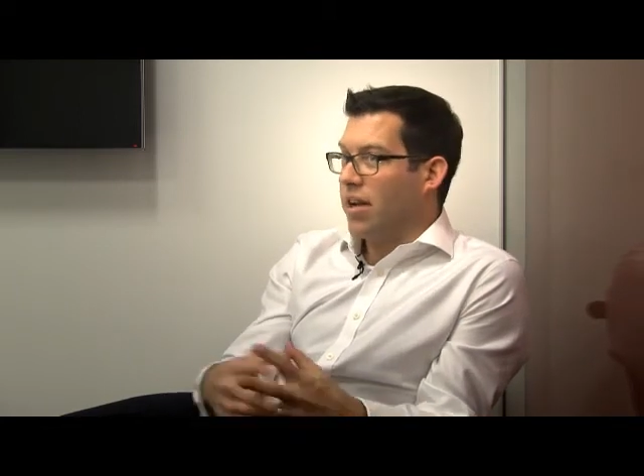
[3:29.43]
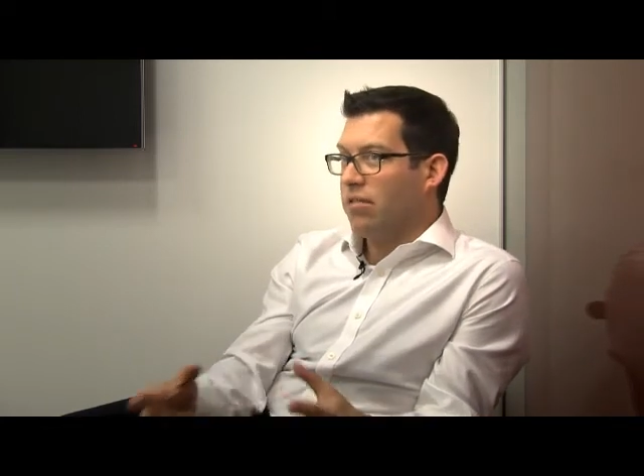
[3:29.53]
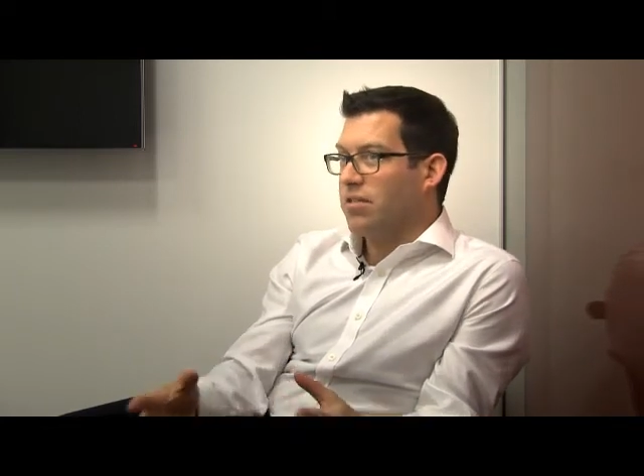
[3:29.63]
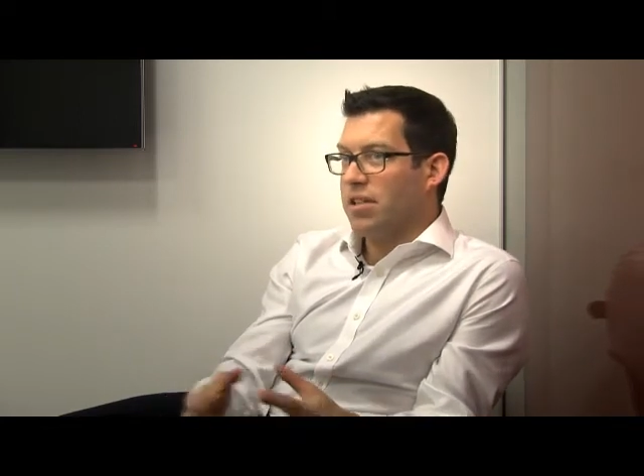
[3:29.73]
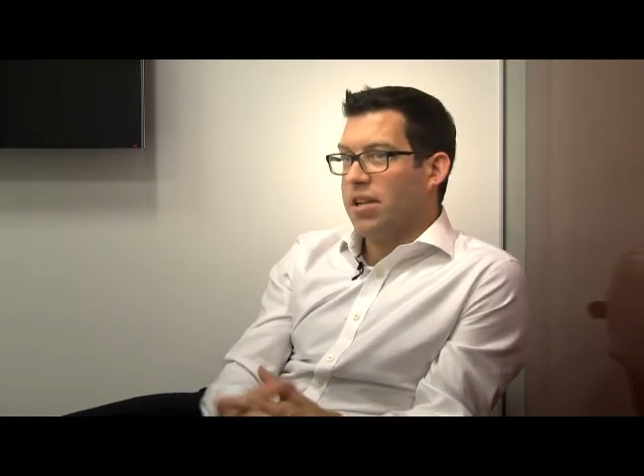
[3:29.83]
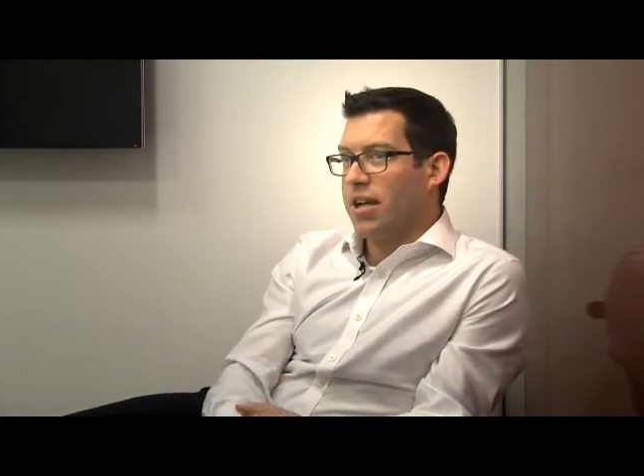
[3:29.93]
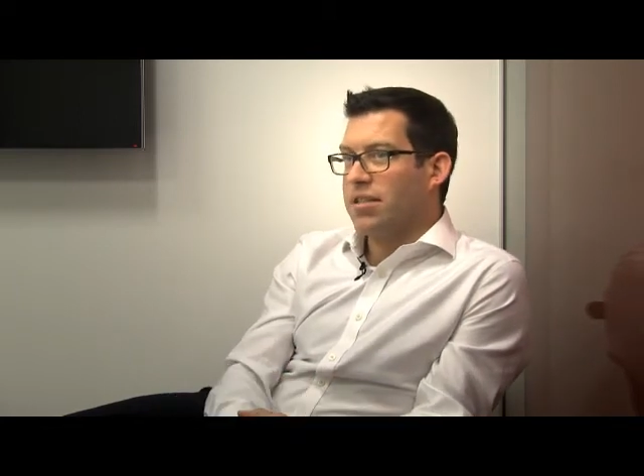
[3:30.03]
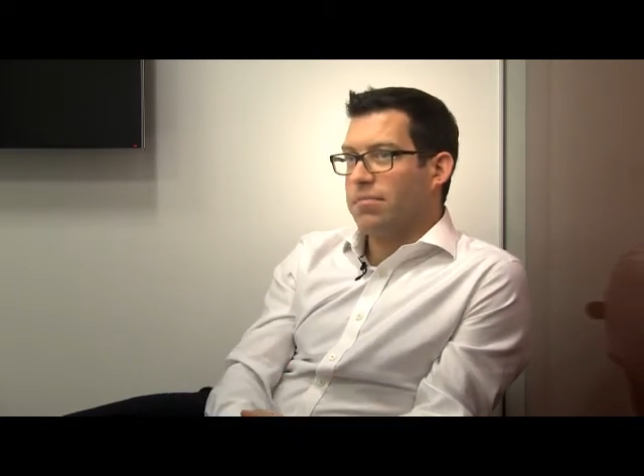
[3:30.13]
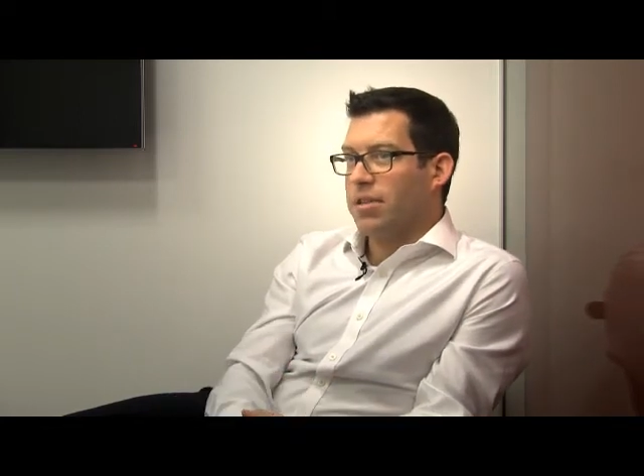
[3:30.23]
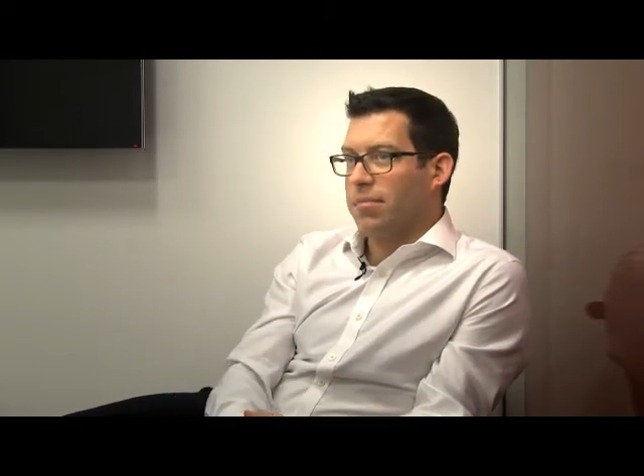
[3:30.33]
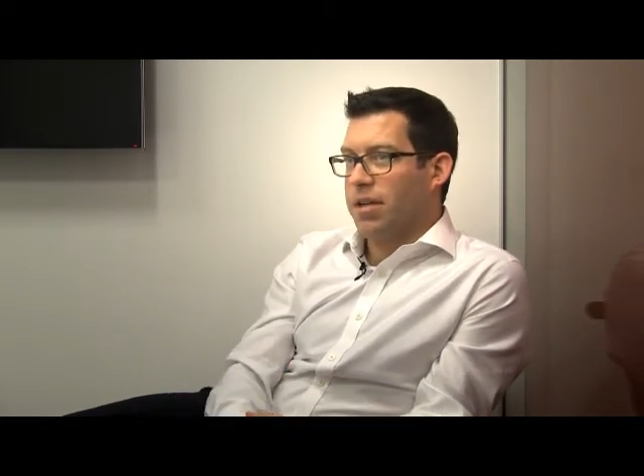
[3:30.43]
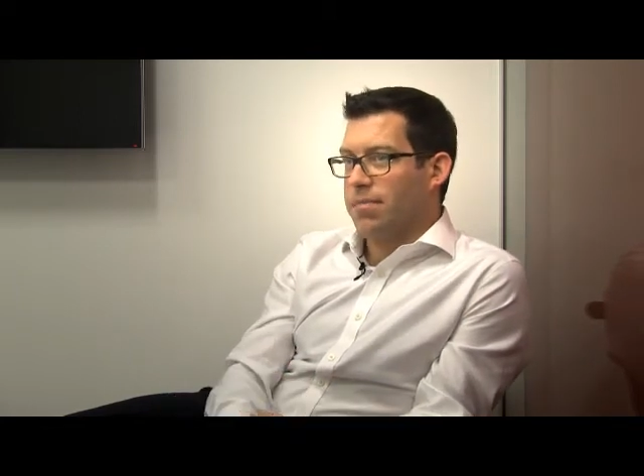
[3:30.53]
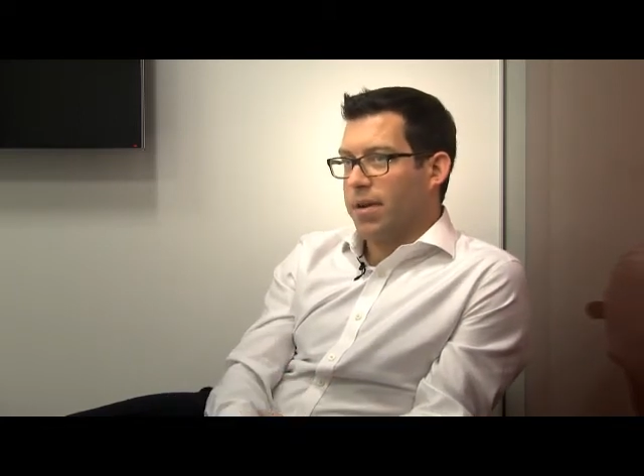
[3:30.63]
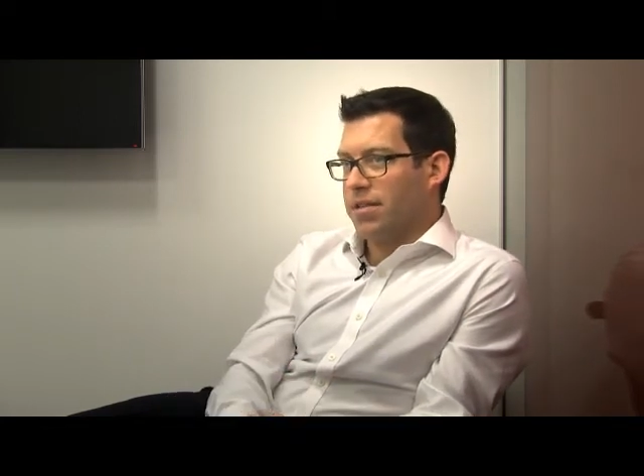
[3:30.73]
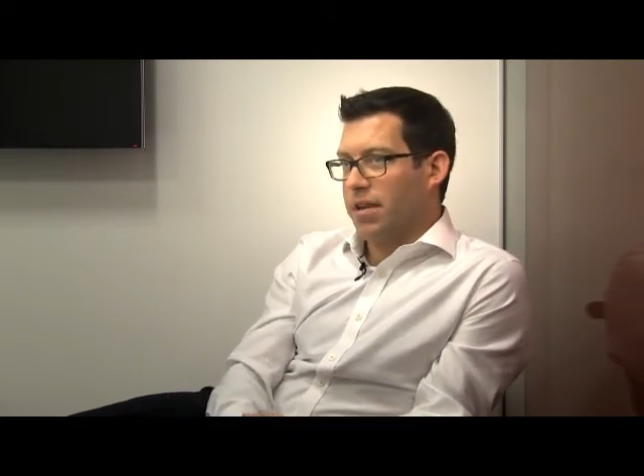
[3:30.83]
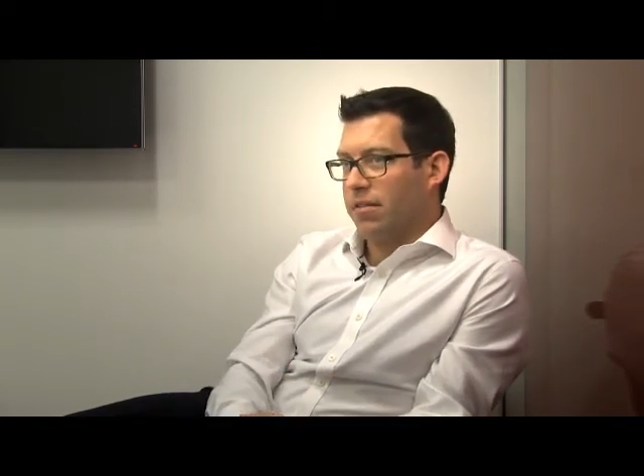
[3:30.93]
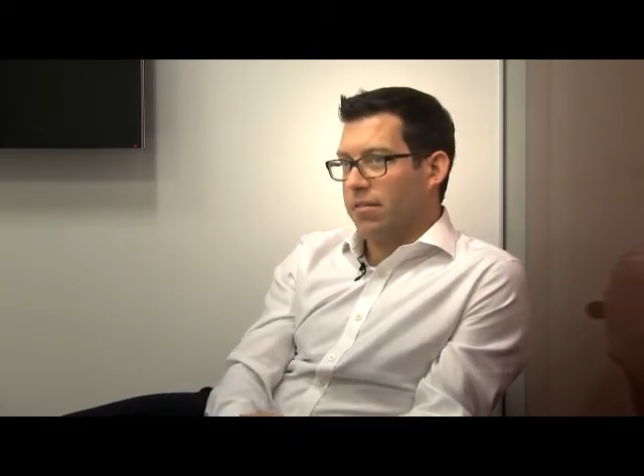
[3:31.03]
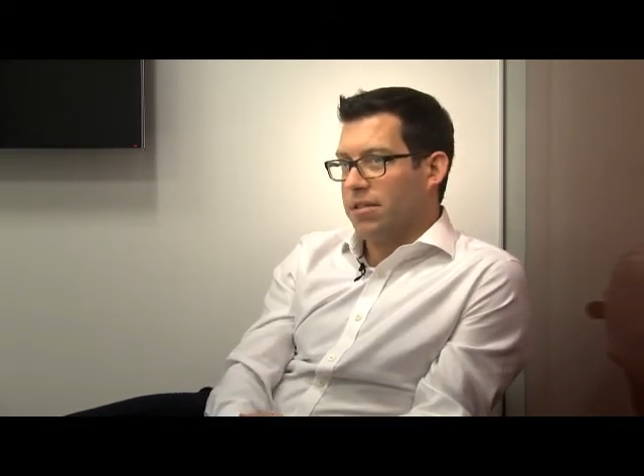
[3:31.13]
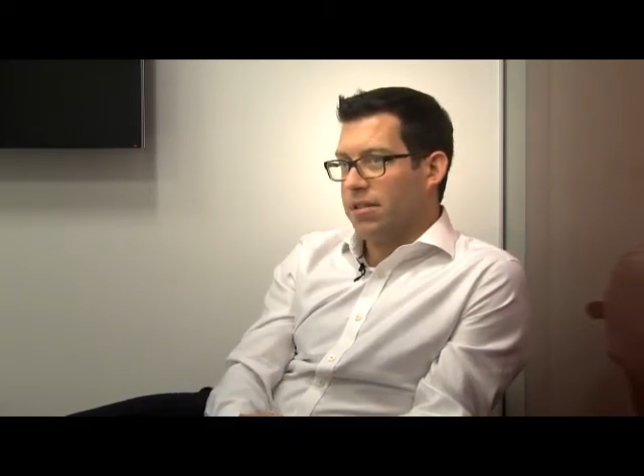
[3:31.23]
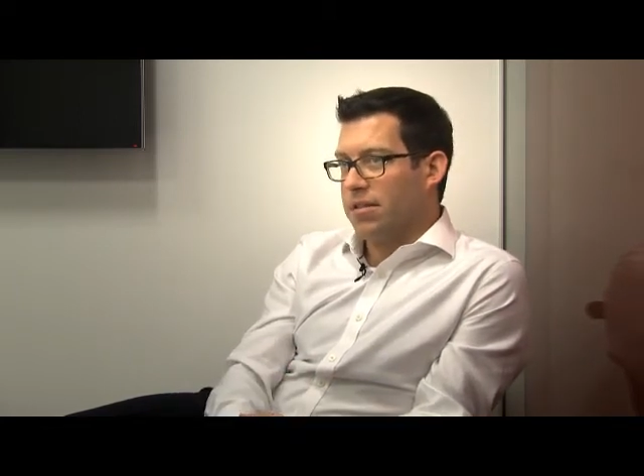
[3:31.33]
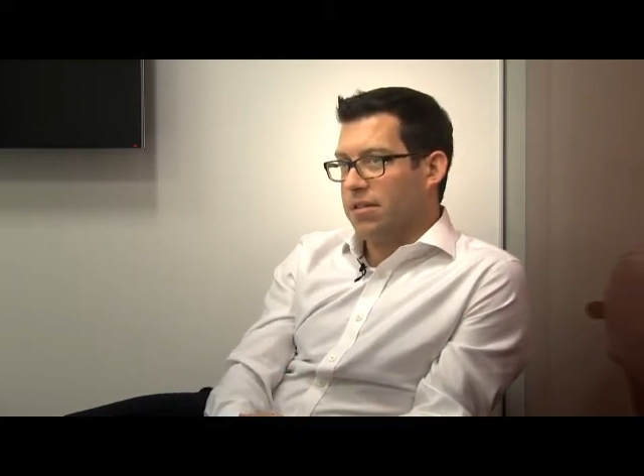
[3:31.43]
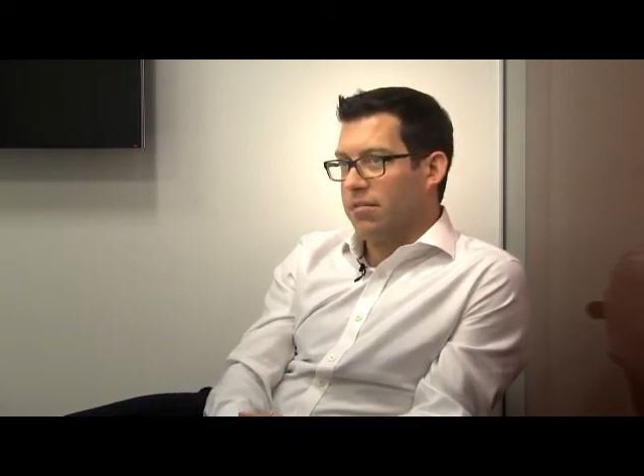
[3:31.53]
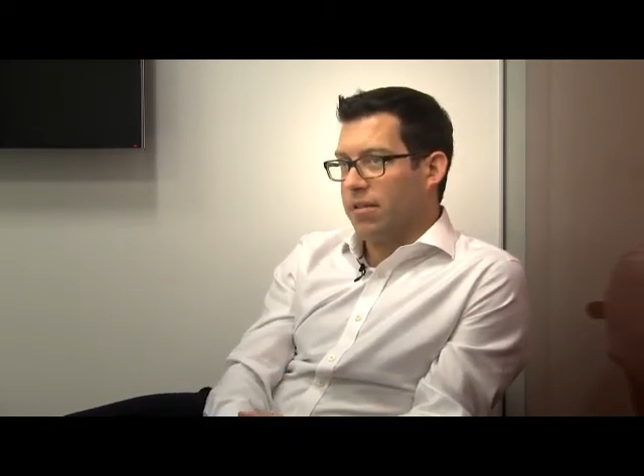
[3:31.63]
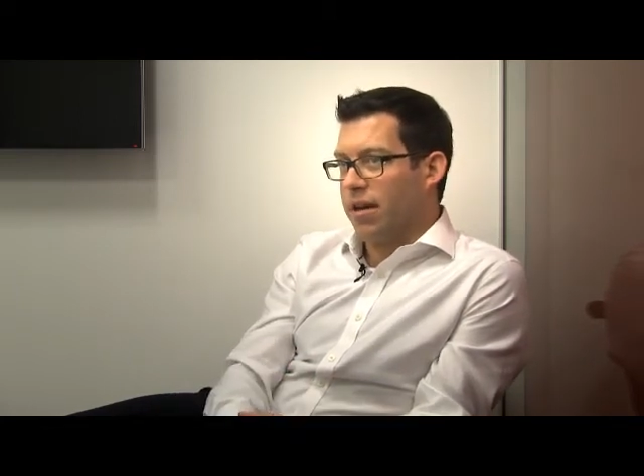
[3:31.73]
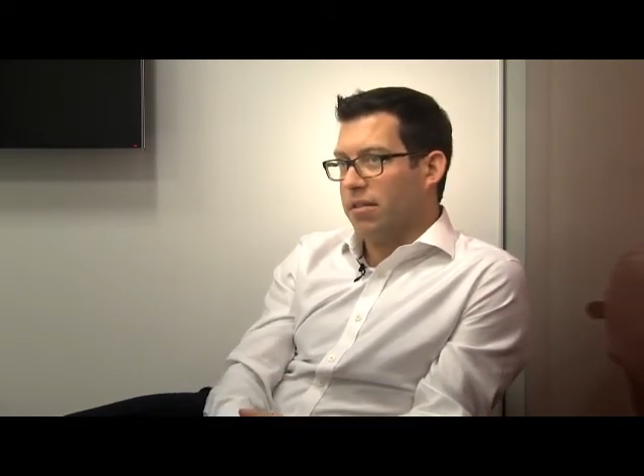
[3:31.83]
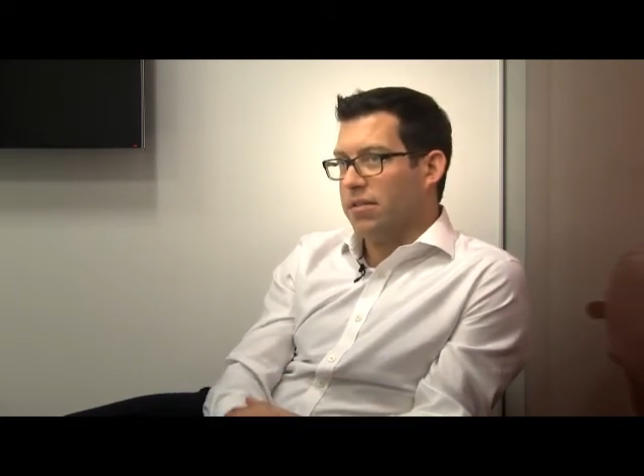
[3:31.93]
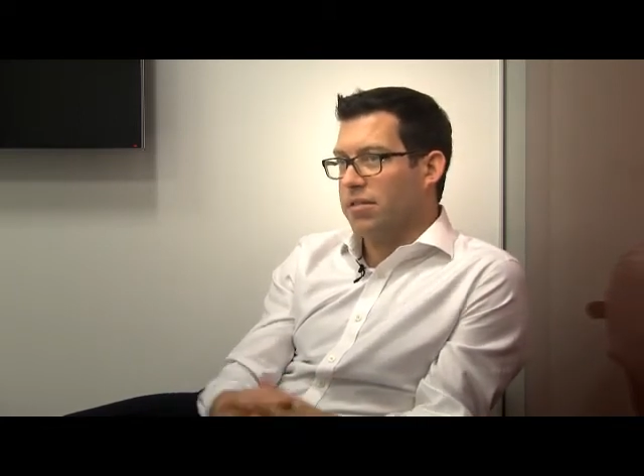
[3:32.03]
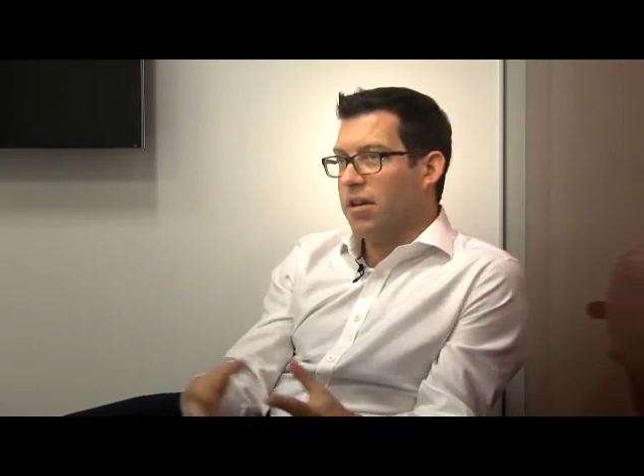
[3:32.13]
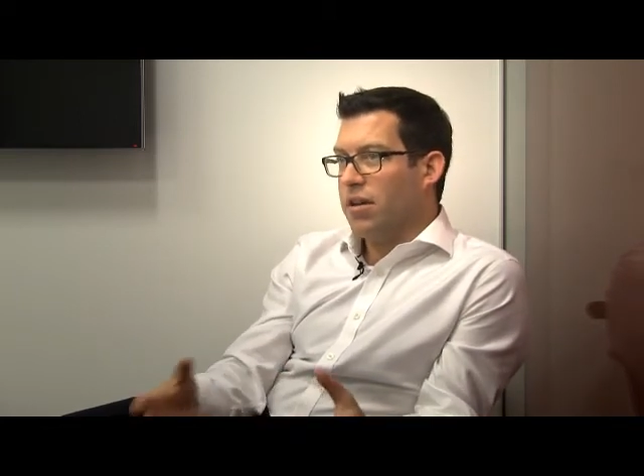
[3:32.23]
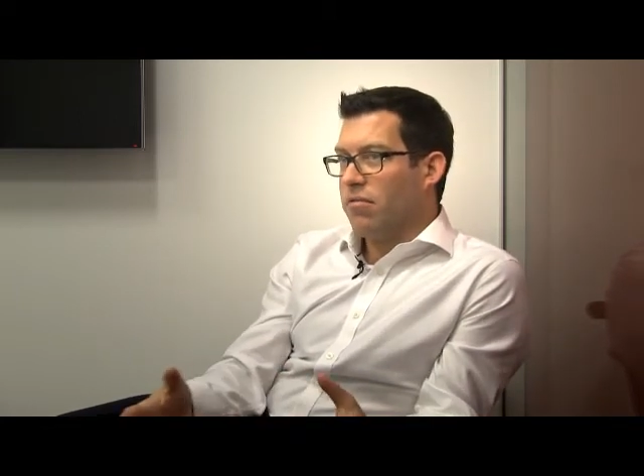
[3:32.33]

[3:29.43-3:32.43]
LTE has to be the baseband technology to do that, and